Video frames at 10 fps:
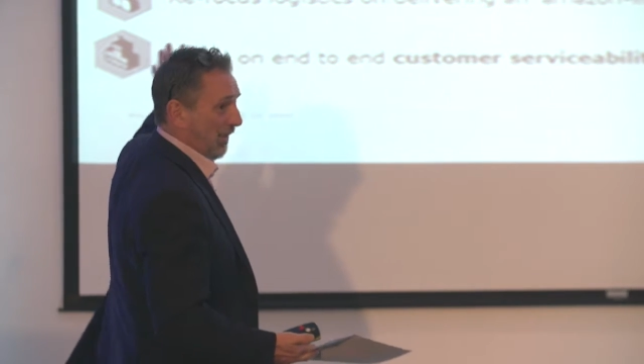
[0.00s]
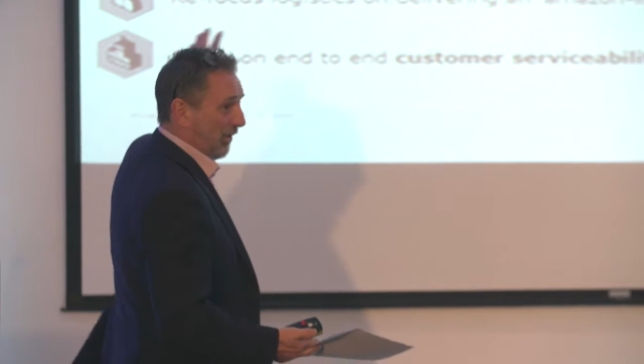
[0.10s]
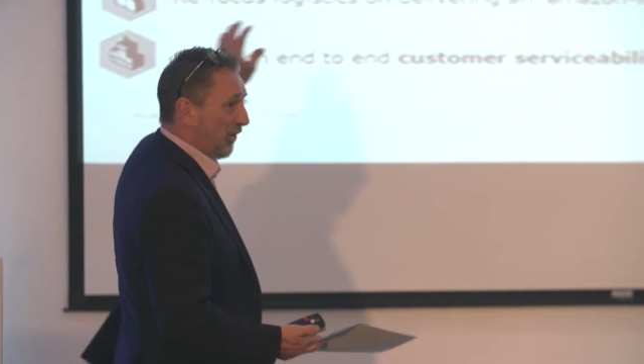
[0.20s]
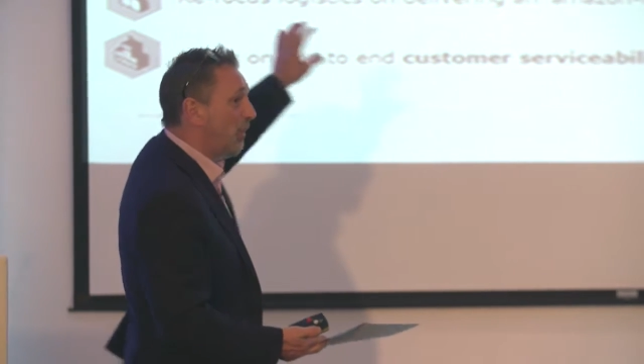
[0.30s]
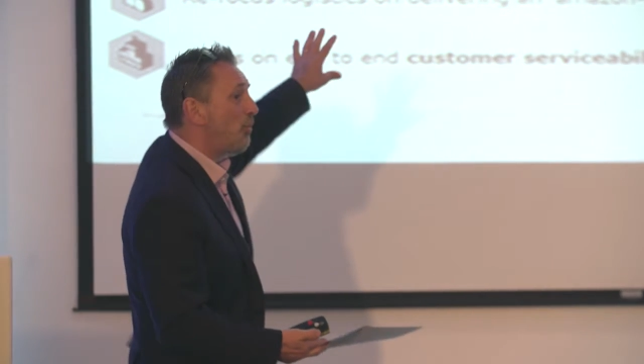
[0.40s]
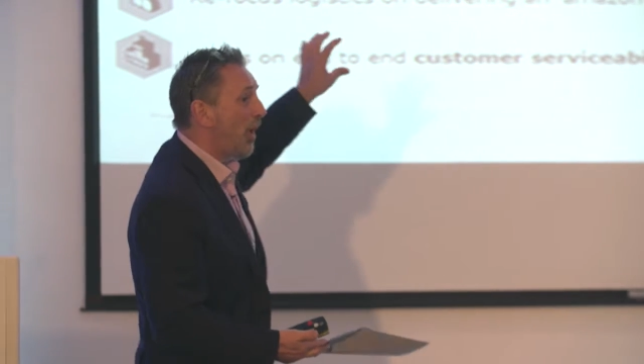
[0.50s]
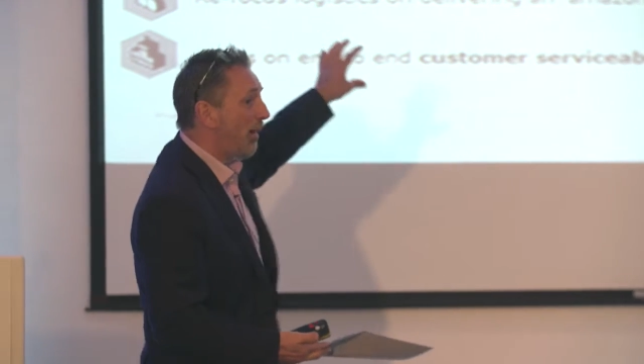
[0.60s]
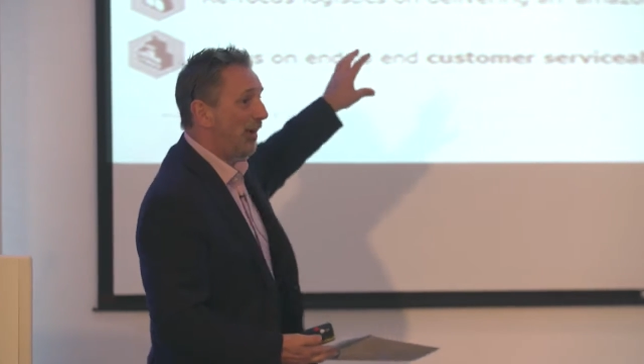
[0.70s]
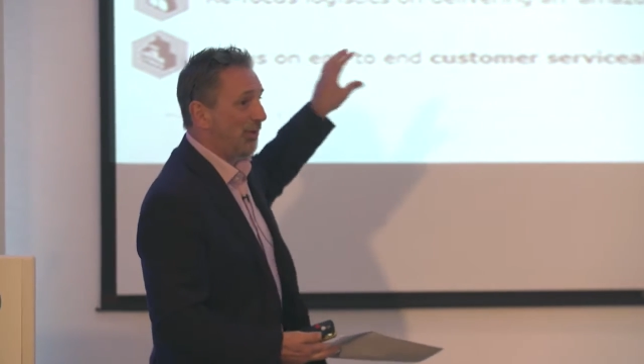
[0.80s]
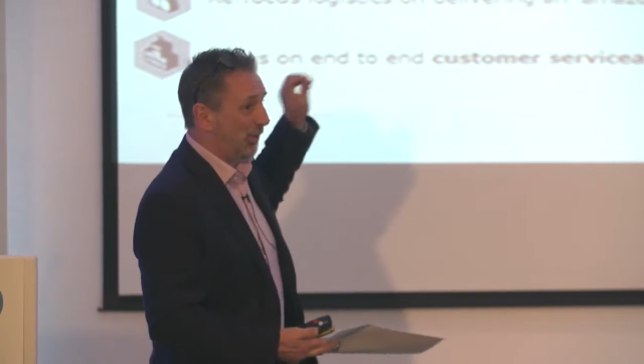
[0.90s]
It's somewhere
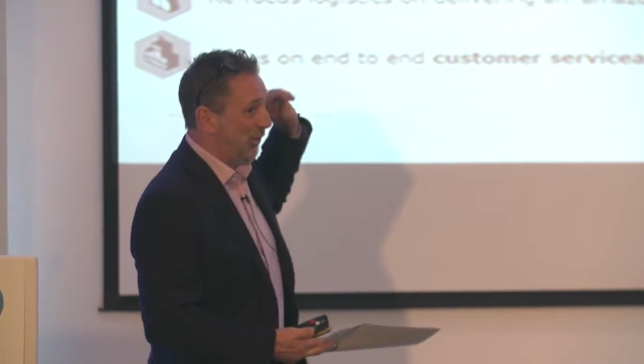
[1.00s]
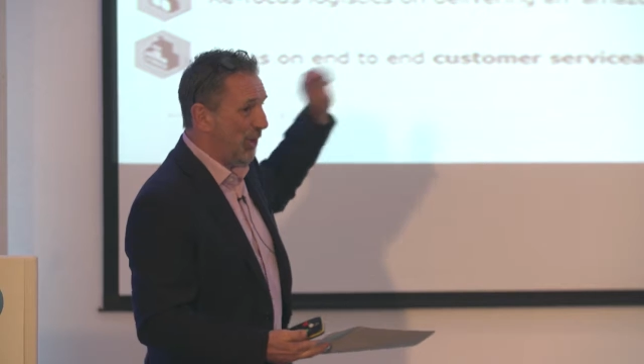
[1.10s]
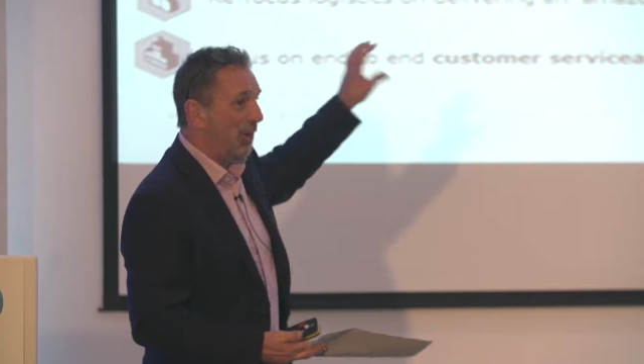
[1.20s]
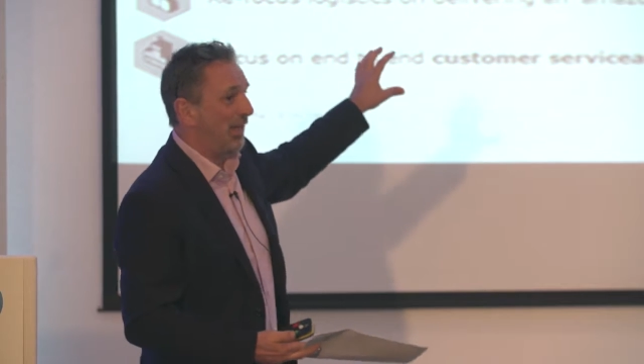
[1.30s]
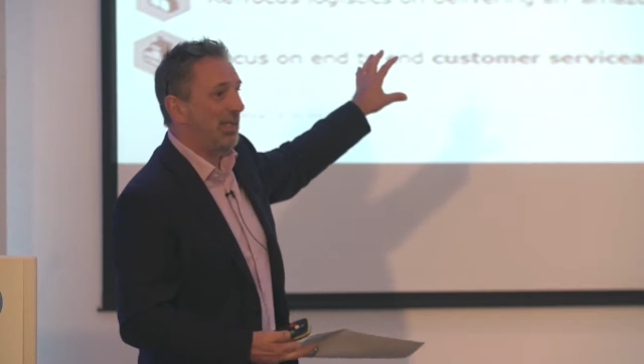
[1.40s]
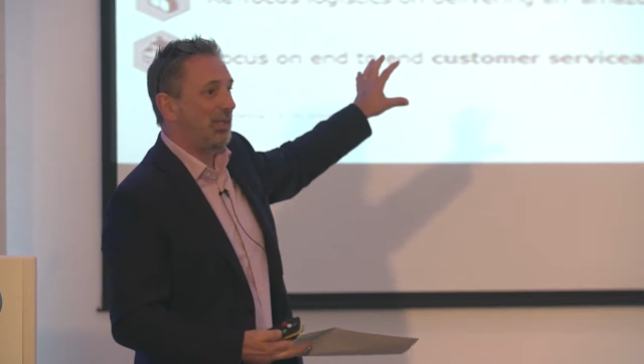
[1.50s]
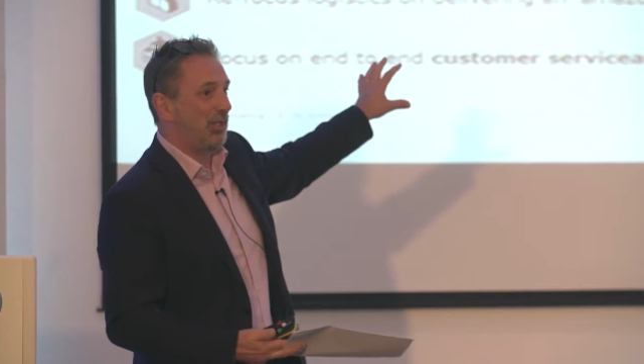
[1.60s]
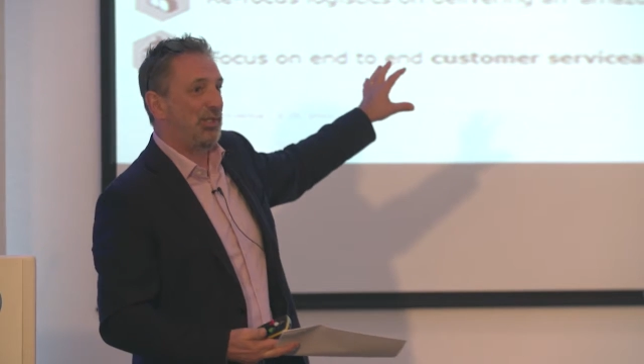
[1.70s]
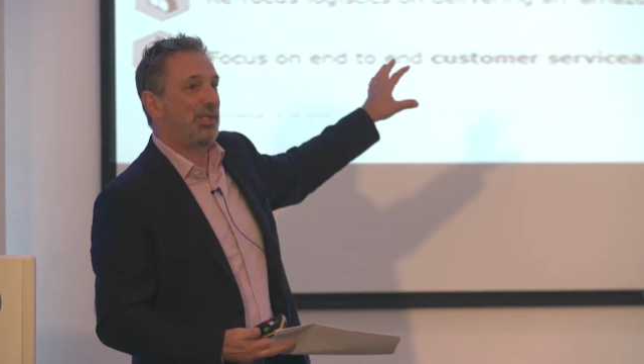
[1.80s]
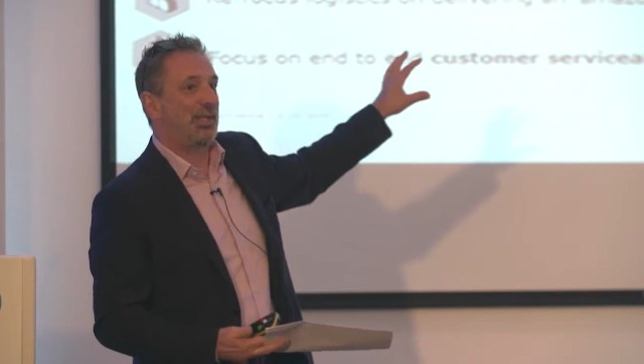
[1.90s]
else. It's not in
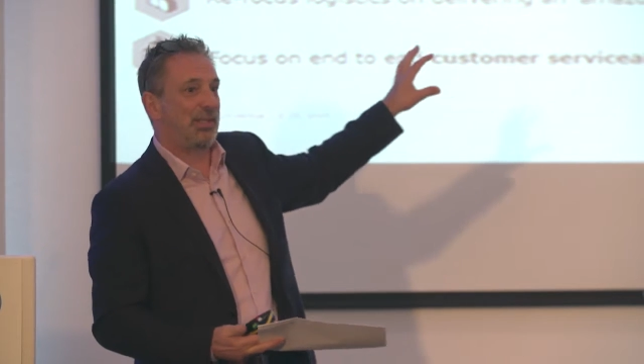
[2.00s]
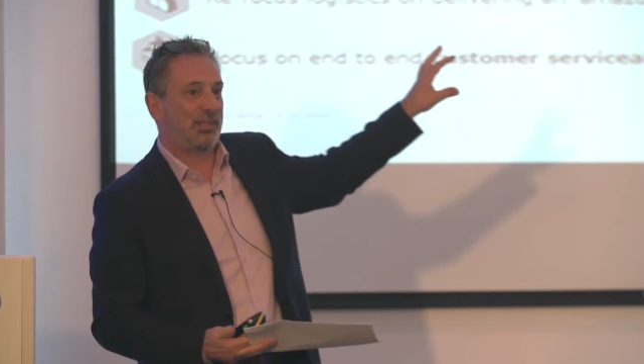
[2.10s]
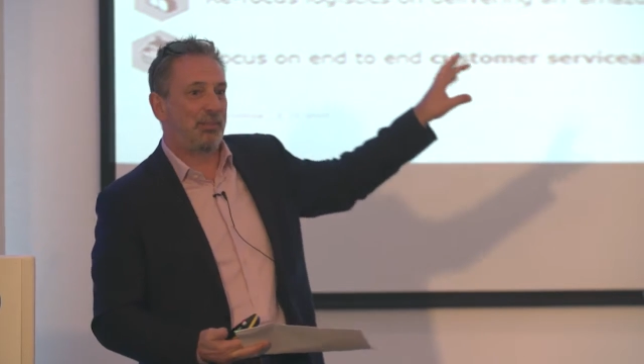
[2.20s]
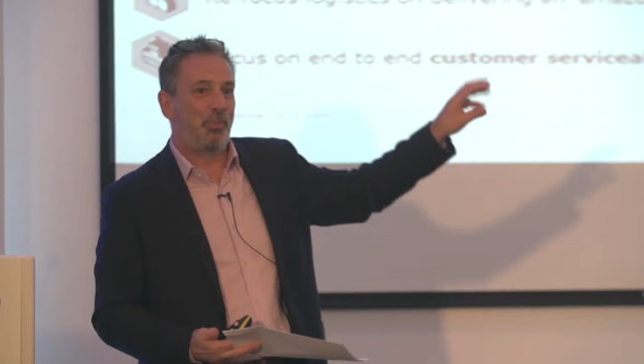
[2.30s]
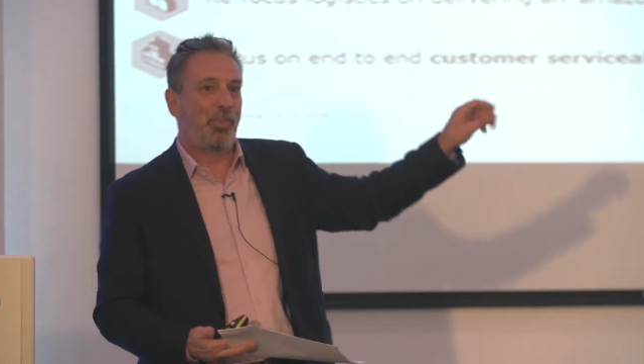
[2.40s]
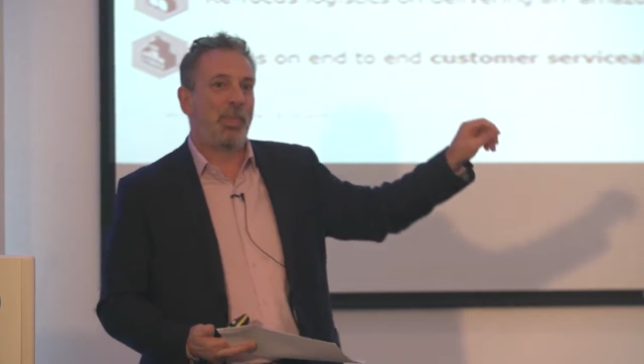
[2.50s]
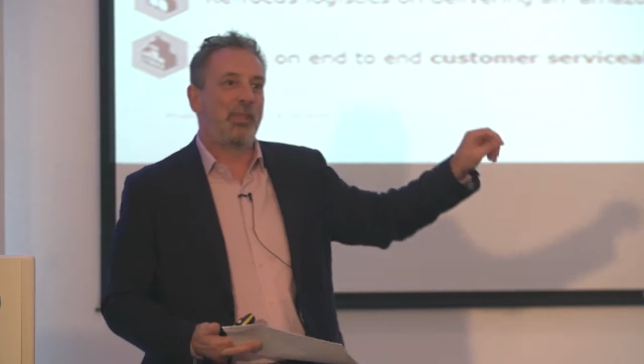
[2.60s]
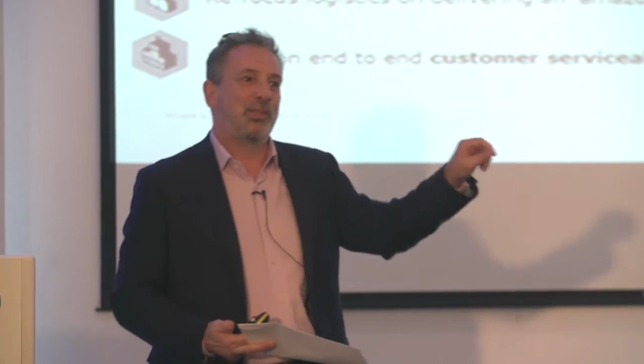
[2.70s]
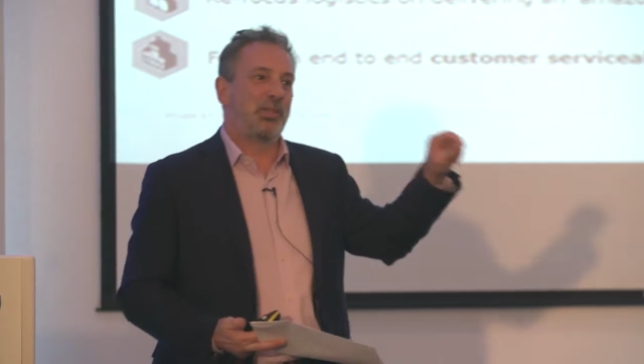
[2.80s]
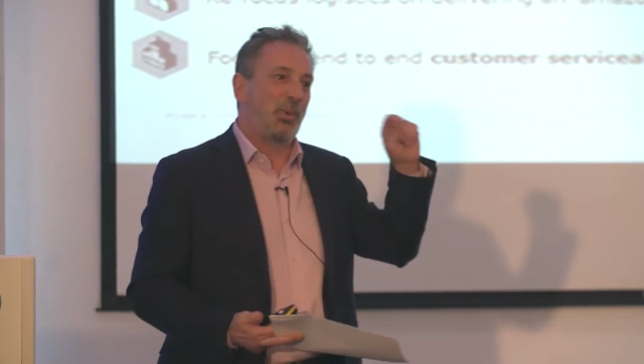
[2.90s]
logistics.
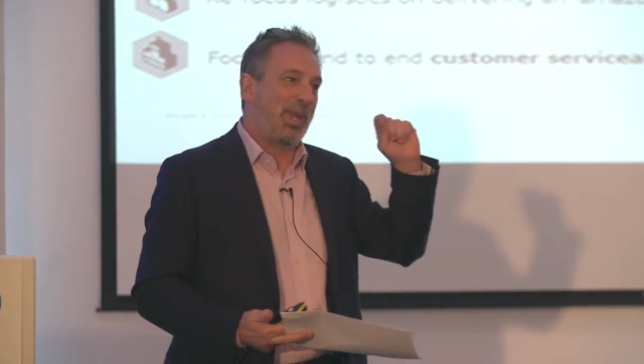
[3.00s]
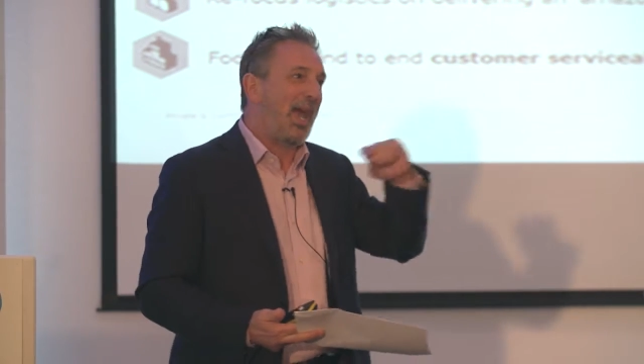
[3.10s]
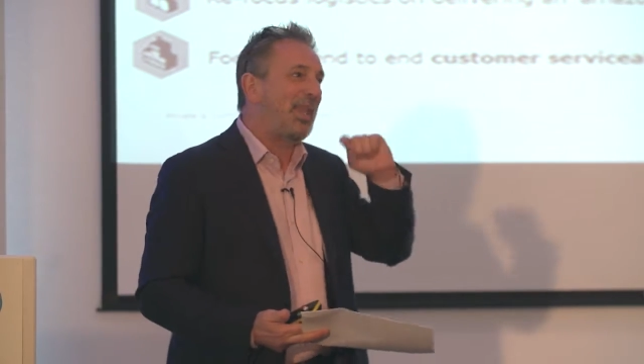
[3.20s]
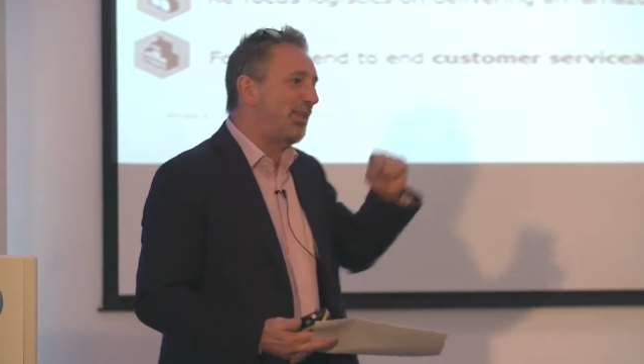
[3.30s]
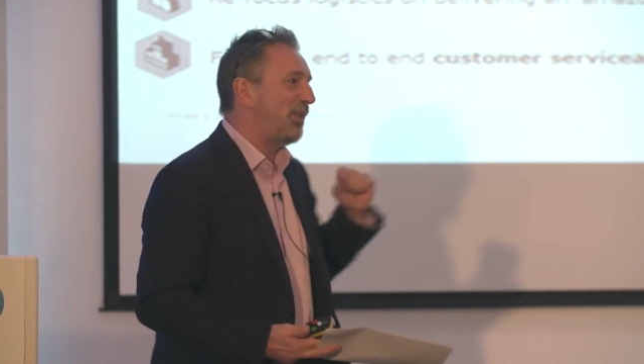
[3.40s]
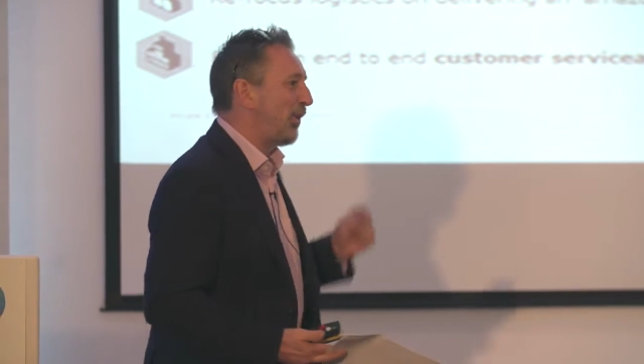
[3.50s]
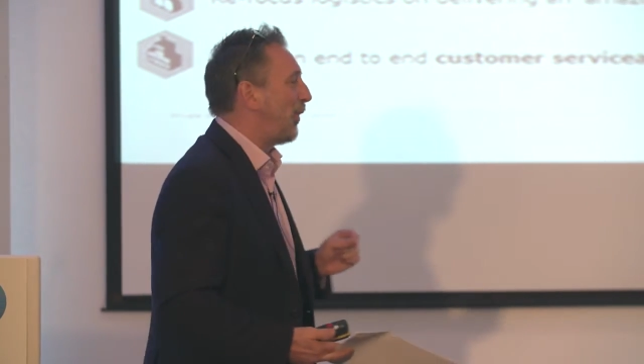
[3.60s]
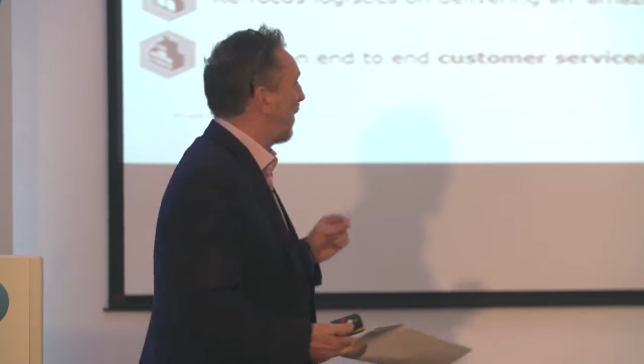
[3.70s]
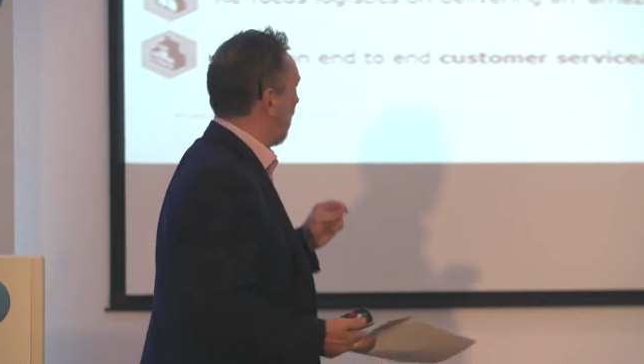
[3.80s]
So we had to sort of